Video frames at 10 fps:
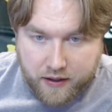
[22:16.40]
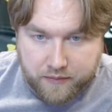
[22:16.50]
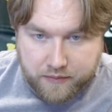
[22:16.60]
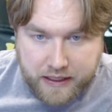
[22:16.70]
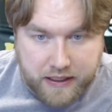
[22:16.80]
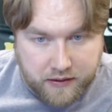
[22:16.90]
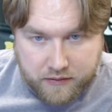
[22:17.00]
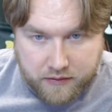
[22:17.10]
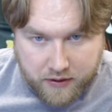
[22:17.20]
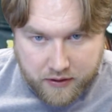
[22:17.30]
heat
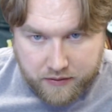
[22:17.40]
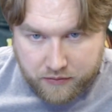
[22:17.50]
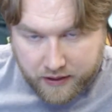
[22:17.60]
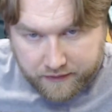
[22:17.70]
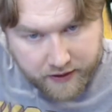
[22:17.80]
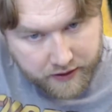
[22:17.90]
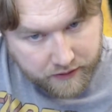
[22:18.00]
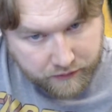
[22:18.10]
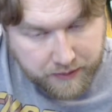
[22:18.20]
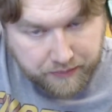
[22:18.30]
or
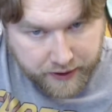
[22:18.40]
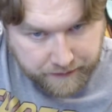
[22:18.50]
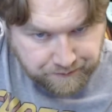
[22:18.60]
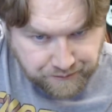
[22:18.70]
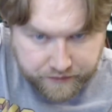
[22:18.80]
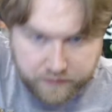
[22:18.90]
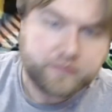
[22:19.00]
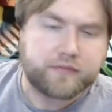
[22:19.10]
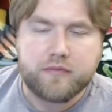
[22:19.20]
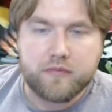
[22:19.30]
whatever Reaper
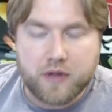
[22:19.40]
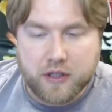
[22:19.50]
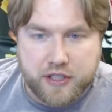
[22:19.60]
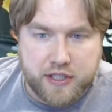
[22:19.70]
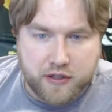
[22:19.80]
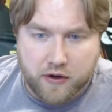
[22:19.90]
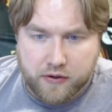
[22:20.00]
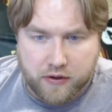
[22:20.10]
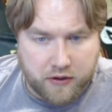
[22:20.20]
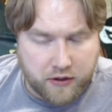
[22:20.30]
cheese
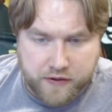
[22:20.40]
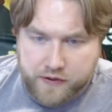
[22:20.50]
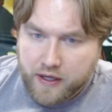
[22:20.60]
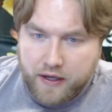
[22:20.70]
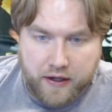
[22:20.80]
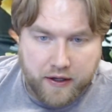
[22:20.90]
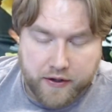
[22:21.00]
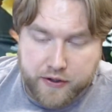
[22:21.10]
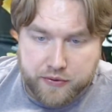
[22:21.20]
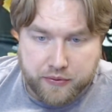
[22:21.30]
curls,
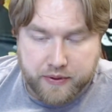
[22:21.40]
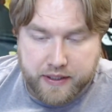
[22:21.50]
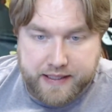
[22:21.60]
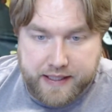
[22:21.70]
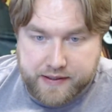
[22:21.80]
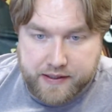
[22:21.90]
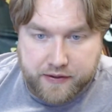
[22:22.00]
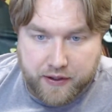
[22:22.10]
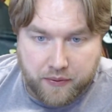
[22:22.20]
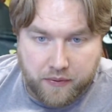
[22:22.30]
those are really tasty
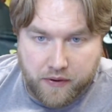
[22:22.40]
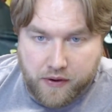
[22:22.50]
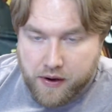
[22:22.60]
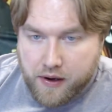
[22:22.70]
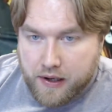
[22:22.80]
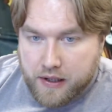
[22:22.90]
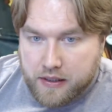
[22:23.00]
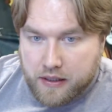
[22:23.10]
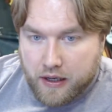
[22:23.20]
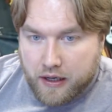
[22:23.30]
too.
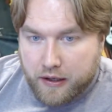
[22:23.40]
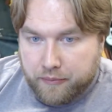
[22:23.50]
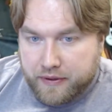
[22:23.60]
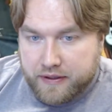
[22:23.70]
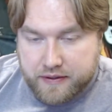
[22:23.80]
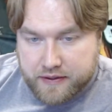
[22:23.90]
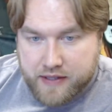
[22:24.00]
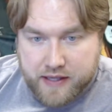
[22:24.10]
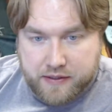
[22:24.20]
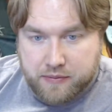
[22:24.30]
And then the
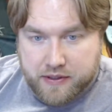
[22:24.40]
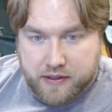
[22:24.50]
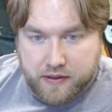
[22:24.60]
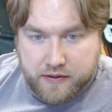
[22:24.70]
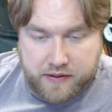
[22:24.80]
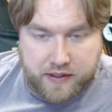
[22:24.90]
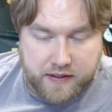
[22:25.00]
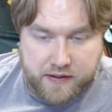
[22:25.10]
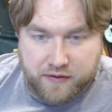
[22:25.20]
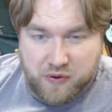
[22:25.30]
sesame
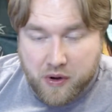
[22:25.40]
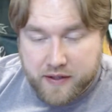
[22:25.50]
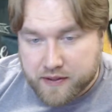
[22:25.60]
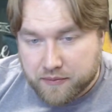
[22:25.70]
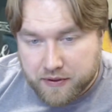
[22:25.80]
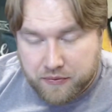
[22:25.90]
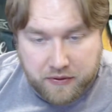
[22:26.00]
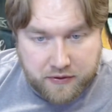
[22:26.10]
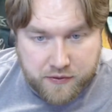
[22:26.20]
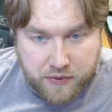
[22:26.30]
sticks, if you want something with a
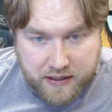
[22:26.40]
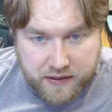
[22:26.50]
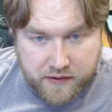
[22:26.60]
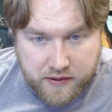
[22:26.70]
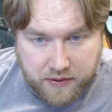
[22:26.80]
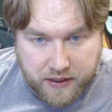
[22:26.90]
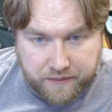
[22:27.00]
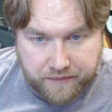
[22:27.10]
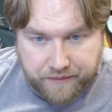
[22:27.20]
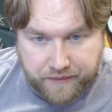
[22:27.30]
little sweetness to
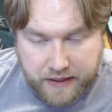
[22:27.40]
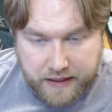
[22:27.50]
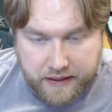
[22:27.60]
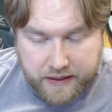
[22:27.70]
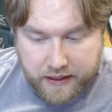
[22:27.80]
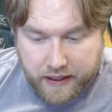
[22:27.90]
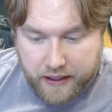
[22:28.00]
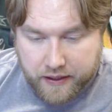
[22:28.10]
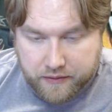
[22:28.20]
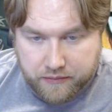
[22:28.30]
it, and
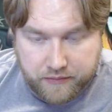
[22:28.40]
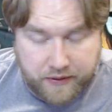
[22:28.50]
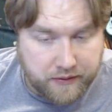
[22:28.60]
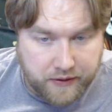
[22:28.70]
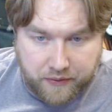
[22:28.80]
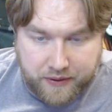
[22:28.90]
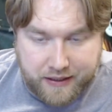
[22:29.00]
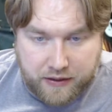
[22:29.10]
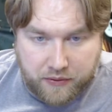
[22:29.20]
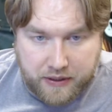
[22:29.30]

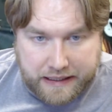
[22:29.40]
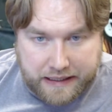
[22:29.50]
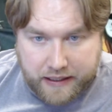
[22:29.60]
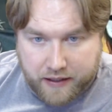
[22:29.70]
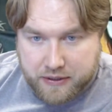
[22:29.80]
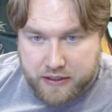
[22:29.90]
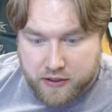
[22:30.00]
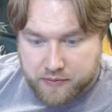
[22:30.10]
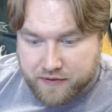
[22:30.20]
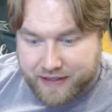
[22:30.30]
again, no heat. I mean, in
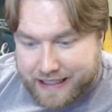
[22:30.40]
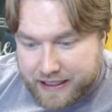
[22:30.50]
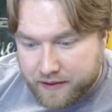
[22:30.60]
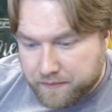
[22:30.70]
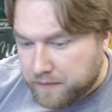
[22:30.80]
terms of heat,